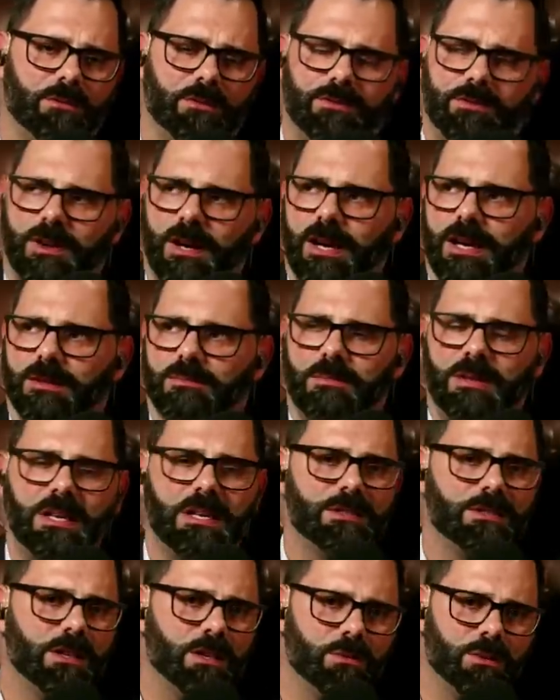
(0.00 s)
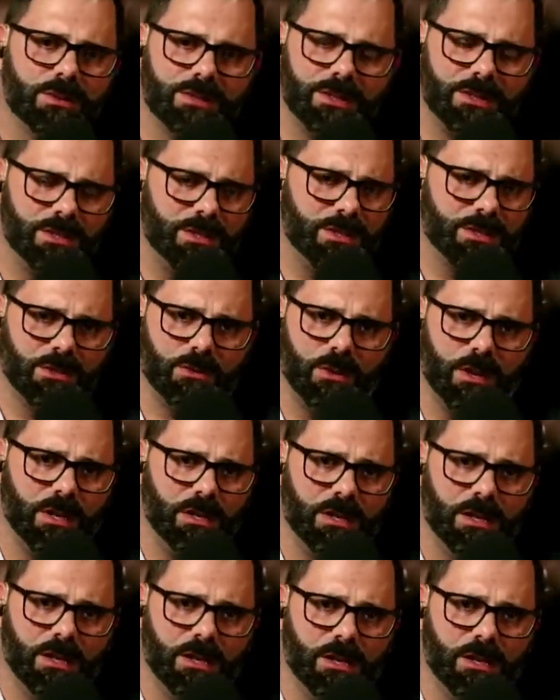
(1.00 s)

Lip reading: Well, fine, me and Doug Wilson disagree.